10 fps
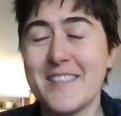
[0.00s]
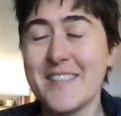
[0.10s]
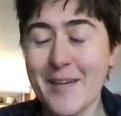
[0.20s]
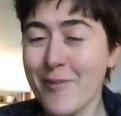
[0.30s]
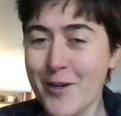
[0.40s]

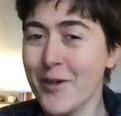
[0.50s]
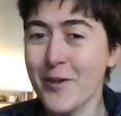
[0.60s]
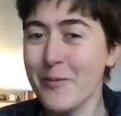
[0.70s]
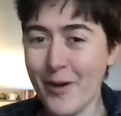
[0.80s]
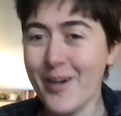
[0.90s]

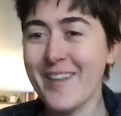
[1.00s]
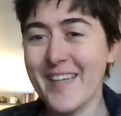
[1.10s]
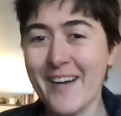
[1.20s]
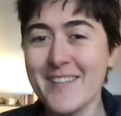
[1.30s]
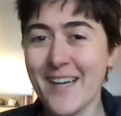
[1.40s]
difficult work
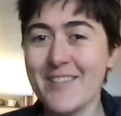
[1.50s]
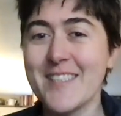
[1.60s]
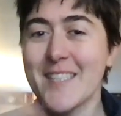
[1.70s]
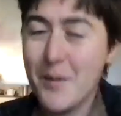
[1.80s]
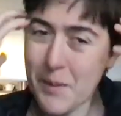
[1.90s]
that I was having
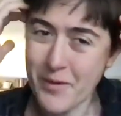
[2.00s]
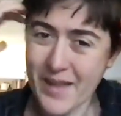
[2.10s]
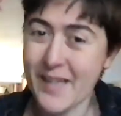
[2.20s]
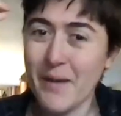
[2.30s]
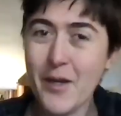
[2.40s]
to come up with
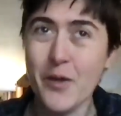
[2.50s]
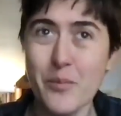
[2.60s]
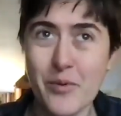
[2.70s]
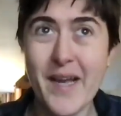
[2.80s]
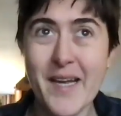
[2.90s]
out of my
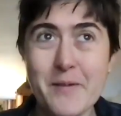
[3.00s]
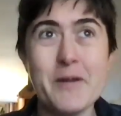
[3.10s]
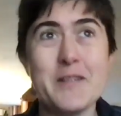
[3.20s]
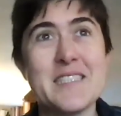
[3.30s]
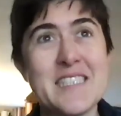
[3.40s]
own brain,
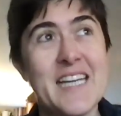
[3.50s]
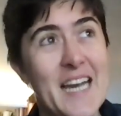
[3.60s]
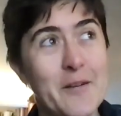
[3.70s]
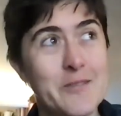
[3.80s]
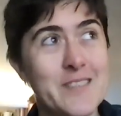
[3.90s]
whereas
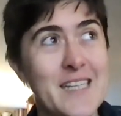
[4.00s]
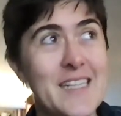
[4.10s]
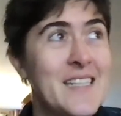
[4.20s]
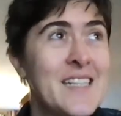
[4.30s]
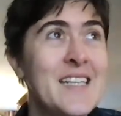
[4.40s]
TAing was
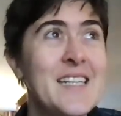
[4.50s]
like,